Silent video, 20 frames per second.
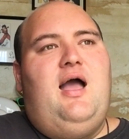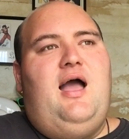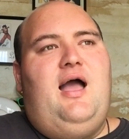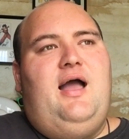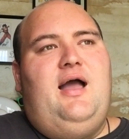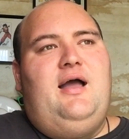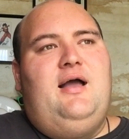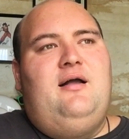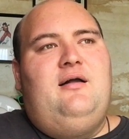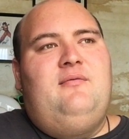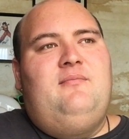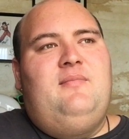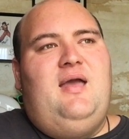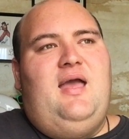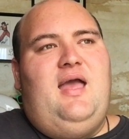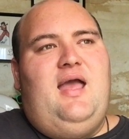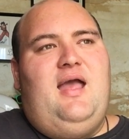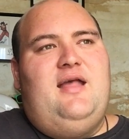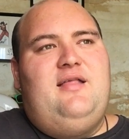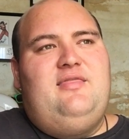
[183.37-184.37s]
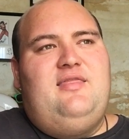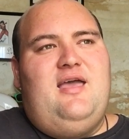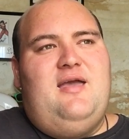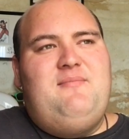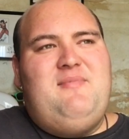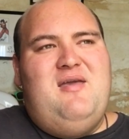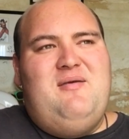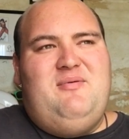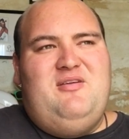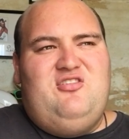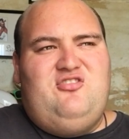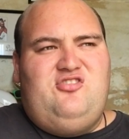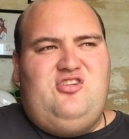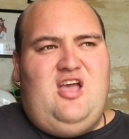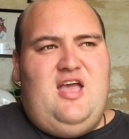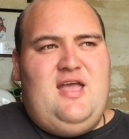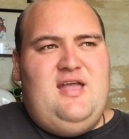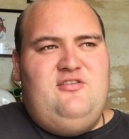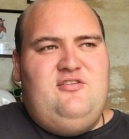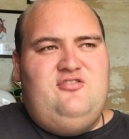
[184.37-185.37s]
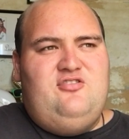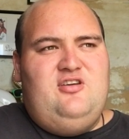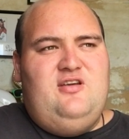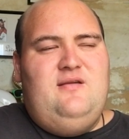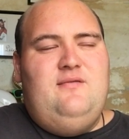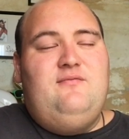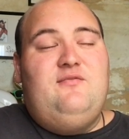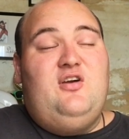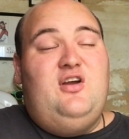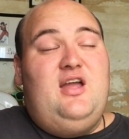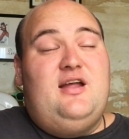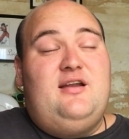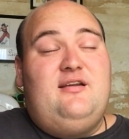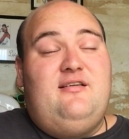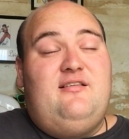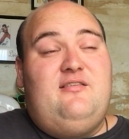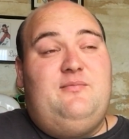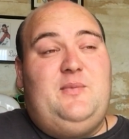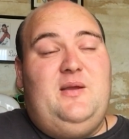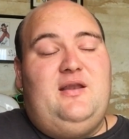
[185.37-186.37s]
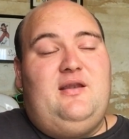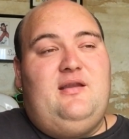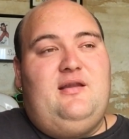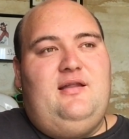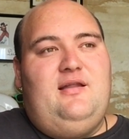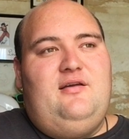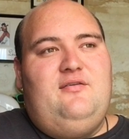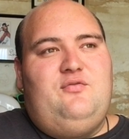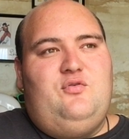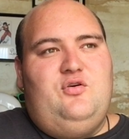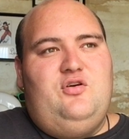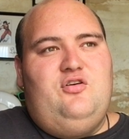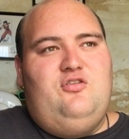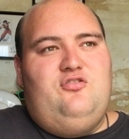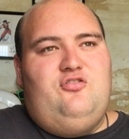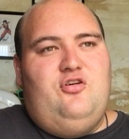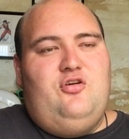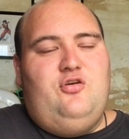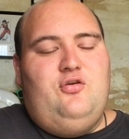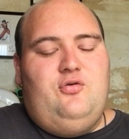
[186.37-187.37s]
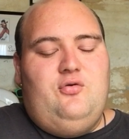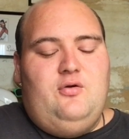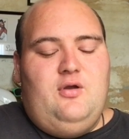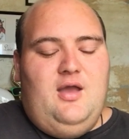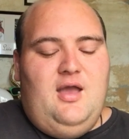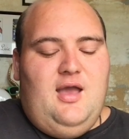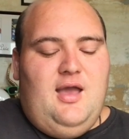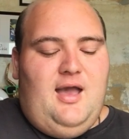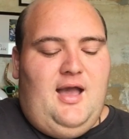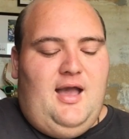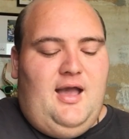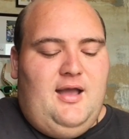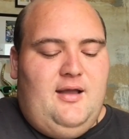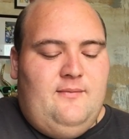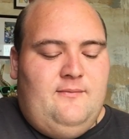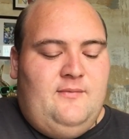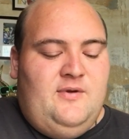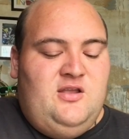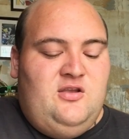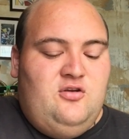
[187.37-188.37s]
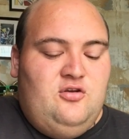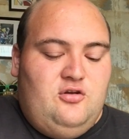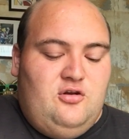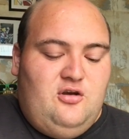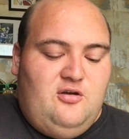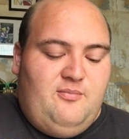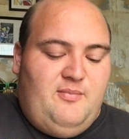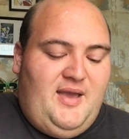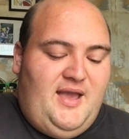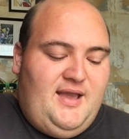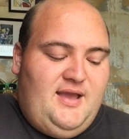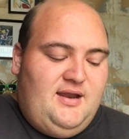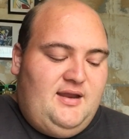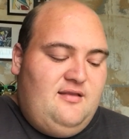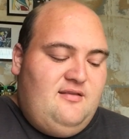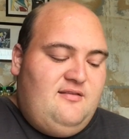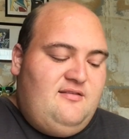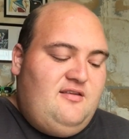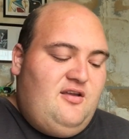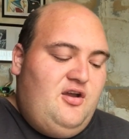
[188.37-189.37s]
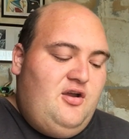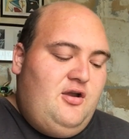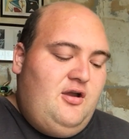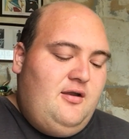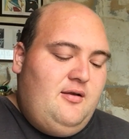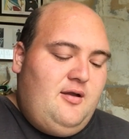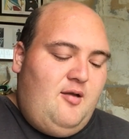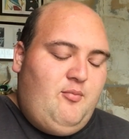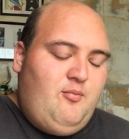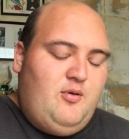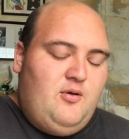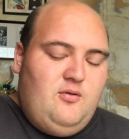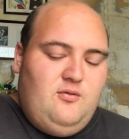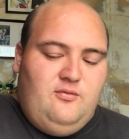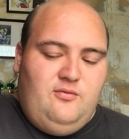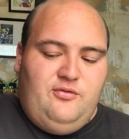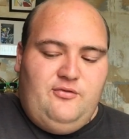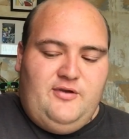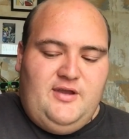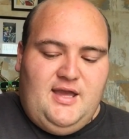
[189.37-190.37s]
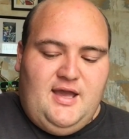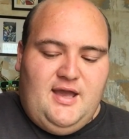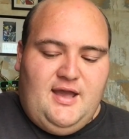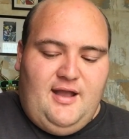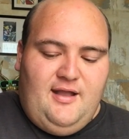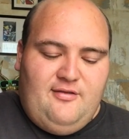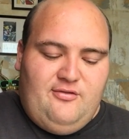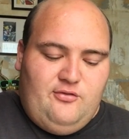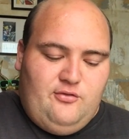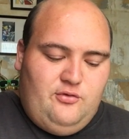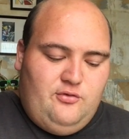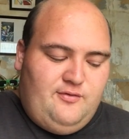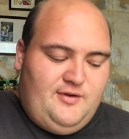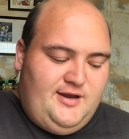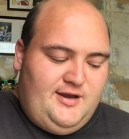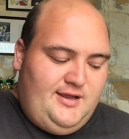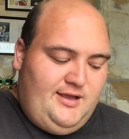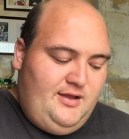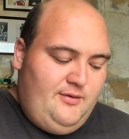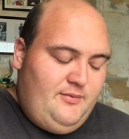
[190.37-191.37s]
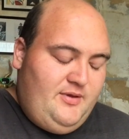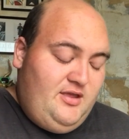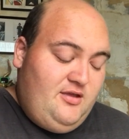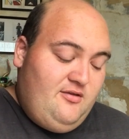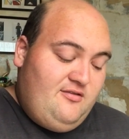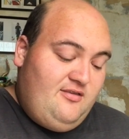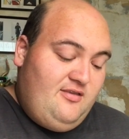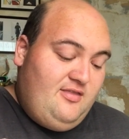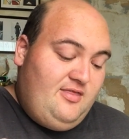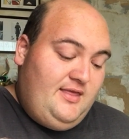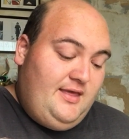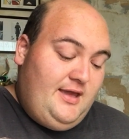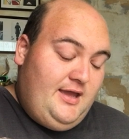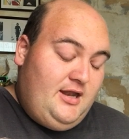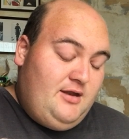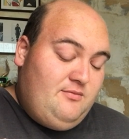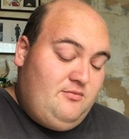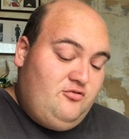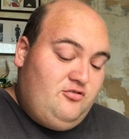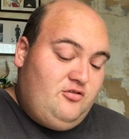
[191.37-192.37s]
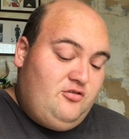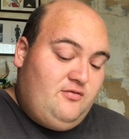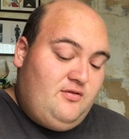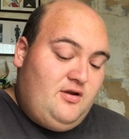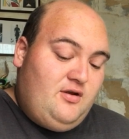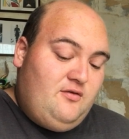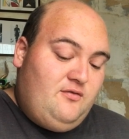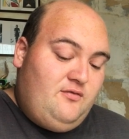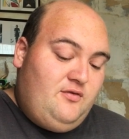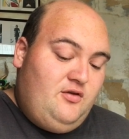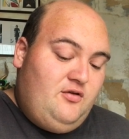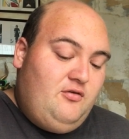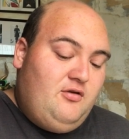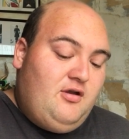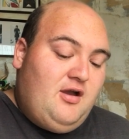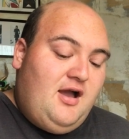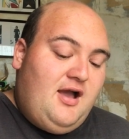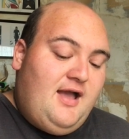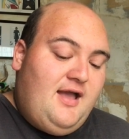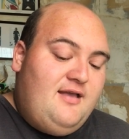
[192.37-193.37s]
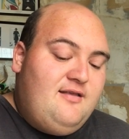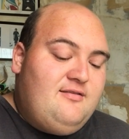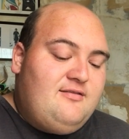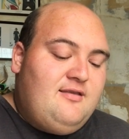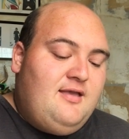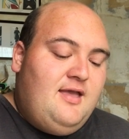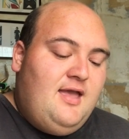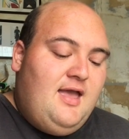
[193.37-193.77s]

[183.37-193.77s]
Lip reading: And they may be changing very unexpectedly for you too, when you look back at it. So I pulled 3 cards already. We're using the Animal Tarot for you guys.